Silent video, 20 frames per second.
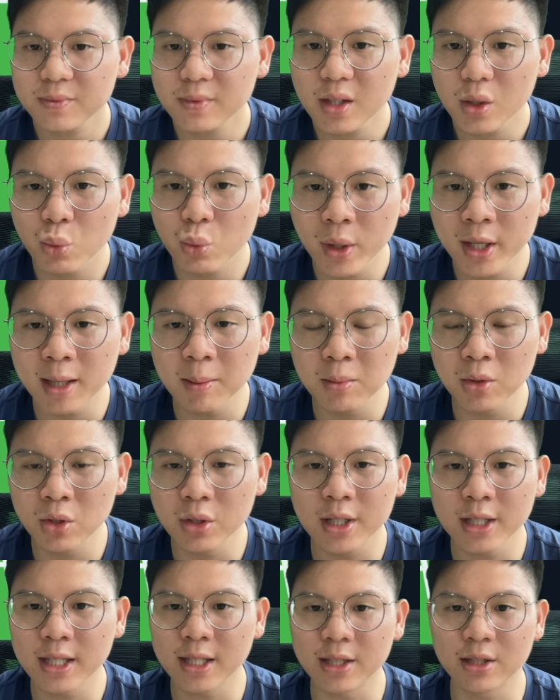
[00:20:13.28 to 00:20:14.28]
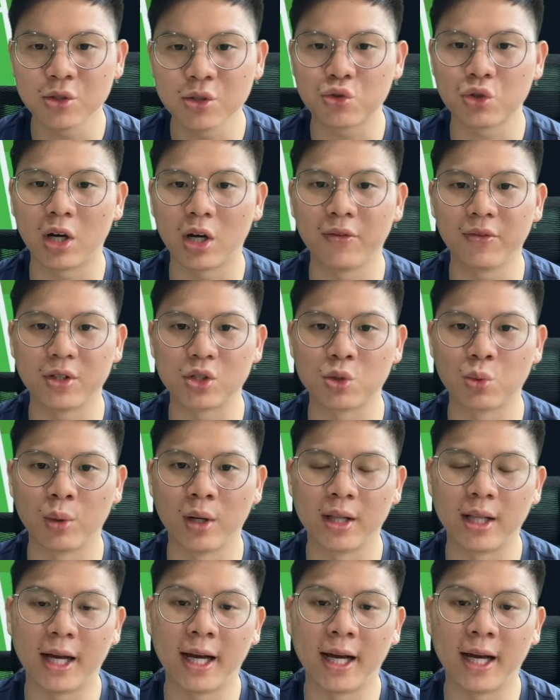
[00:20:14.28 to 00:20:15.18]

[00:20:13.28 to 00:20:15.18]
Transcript: when I'm looking at this draft as well,